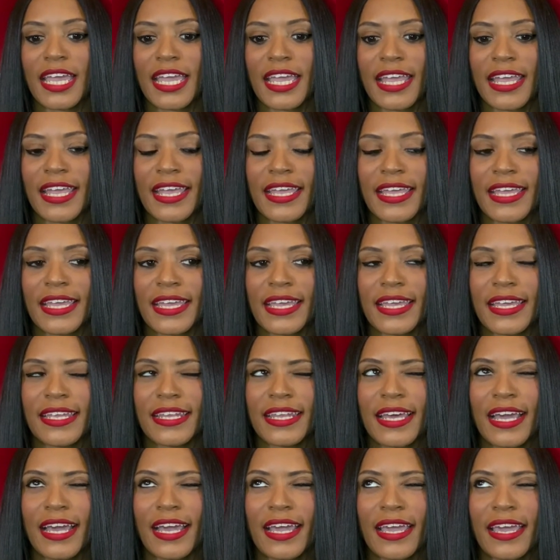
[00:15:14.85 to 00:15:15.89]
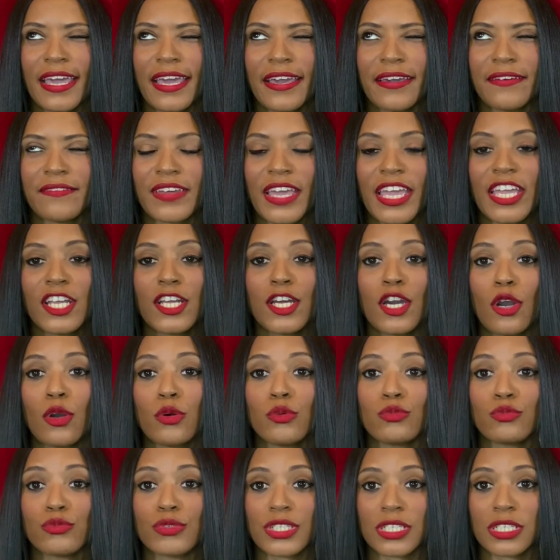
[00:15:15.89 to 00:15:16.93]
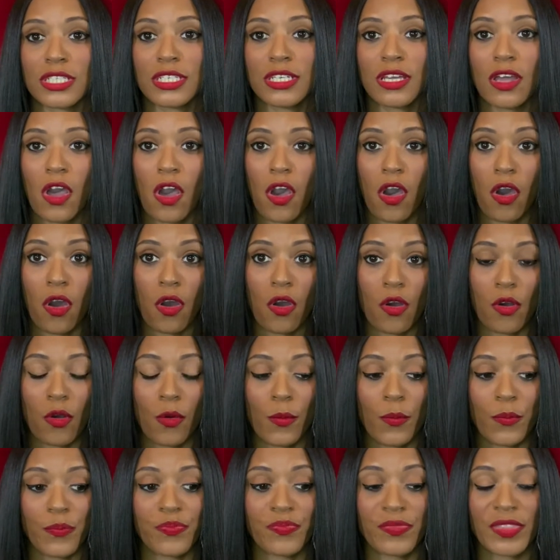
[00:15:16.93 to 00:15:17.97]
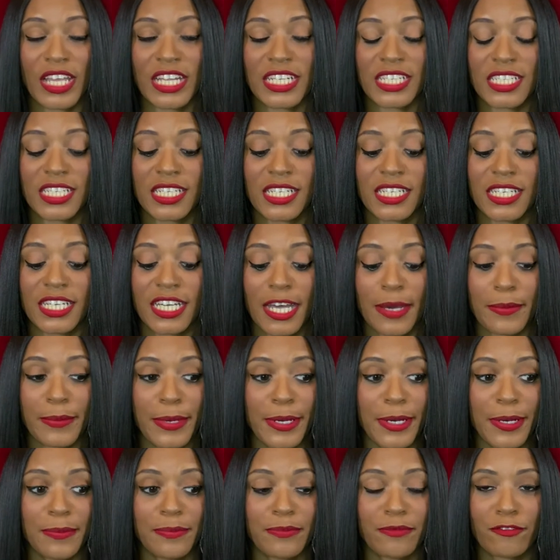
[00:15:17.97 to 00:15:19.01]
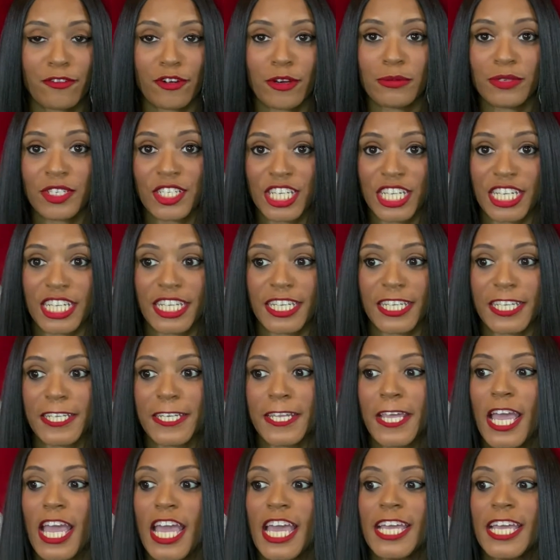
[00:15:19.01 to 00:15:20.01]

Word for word: And I have a coat haul that's gonna come up from Shein.